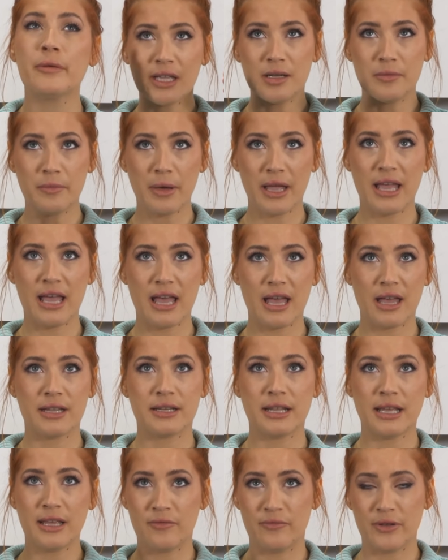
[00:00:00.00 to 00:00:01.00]
in my
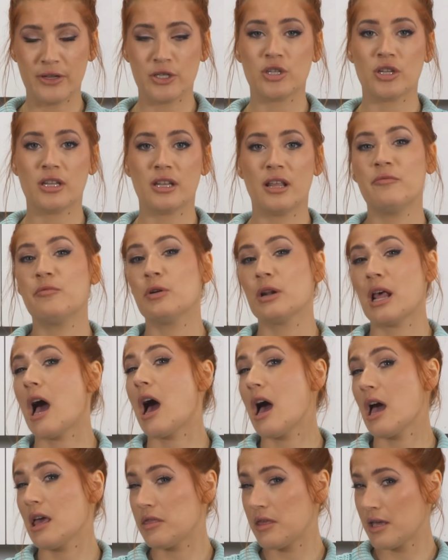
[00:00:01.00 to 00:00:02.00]
head a vision of what
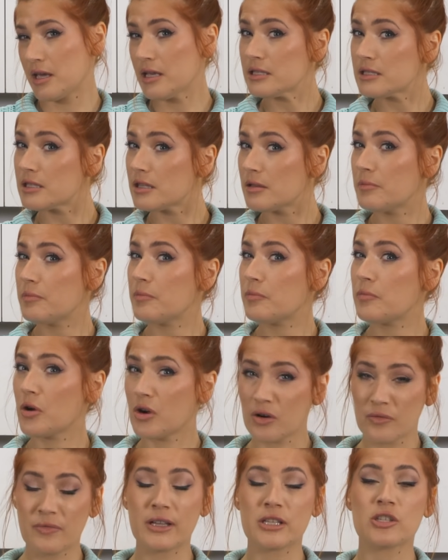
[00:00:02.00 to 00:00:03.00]
I think is the
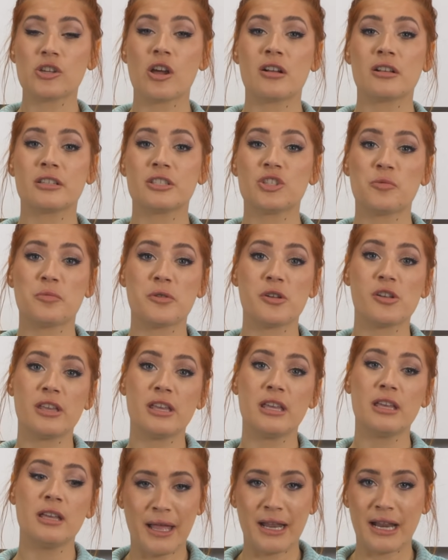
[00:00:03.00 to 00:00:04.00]
perfect chocolate chip
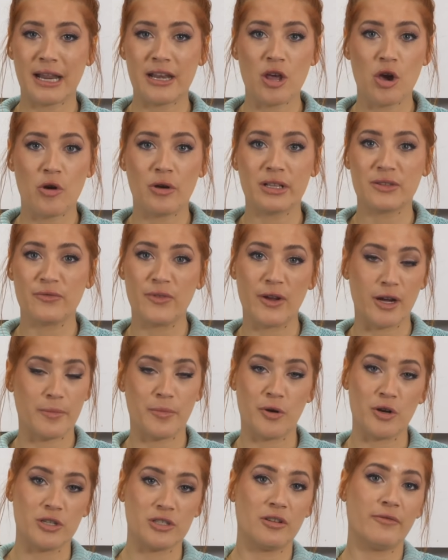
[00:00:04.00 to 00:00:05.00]
cookie. And I know it's very
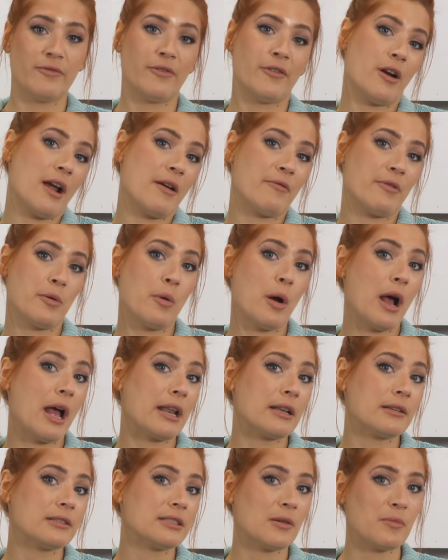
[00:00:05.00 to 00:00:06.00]
personal for
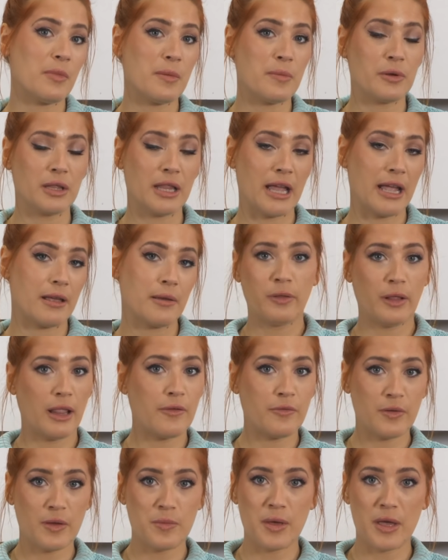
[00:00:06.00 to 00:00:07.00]
everyone. Some people like
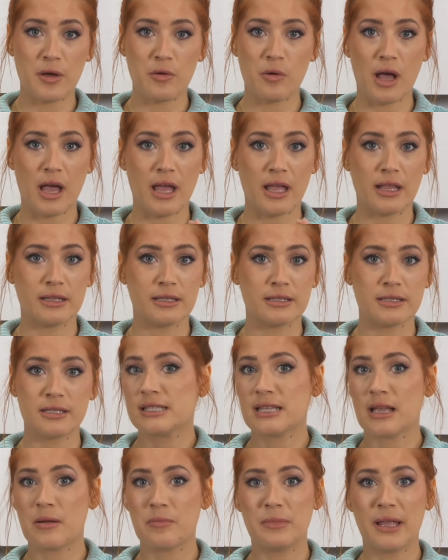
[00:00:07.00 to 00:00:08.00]
fluffy big ones.
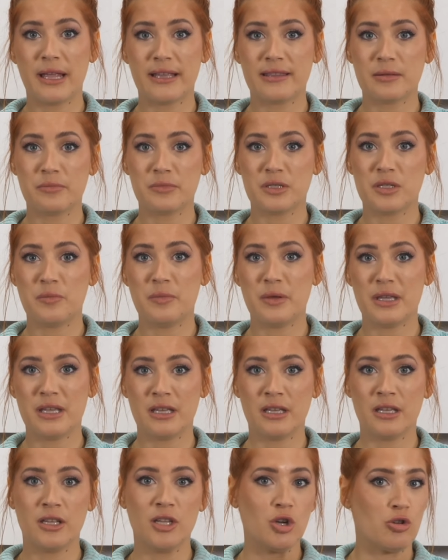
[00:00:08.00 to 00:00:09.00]
Some like them to
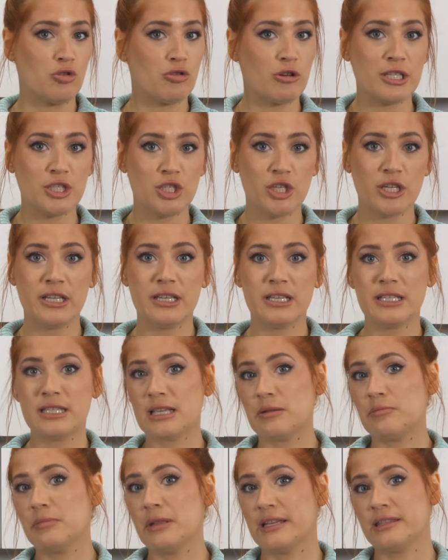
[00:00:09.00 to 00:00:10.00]
be, crunchy.
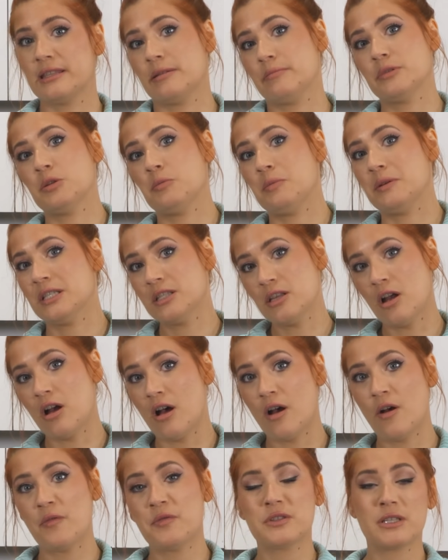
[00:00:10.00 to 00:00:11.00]
Some like them to be
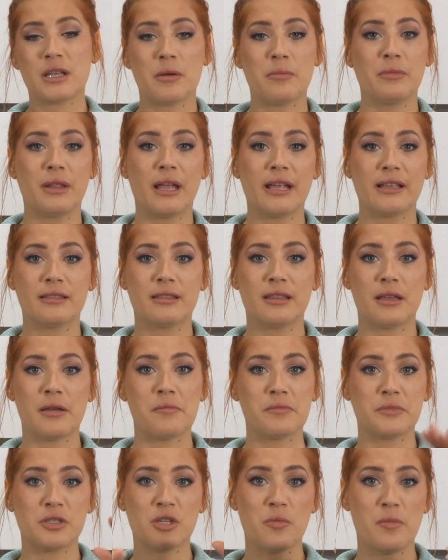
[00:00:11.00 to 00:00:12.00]
soft. Some like
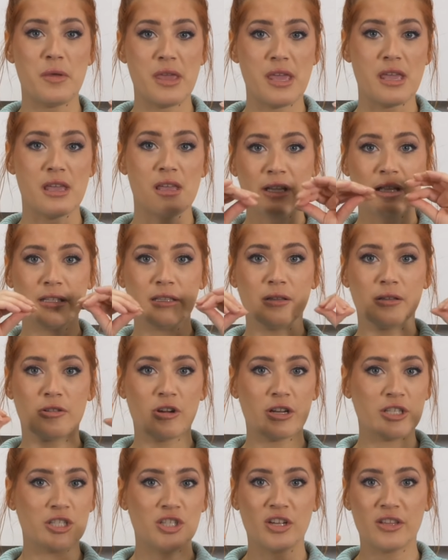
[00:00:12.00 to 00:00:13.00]
them to be a little
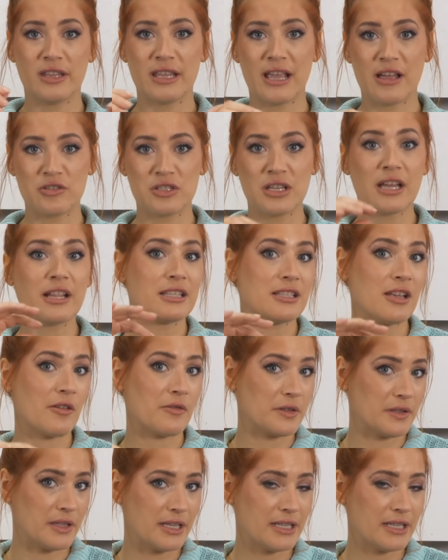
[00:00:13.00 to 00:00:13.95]
crunchy on the outside and soft on the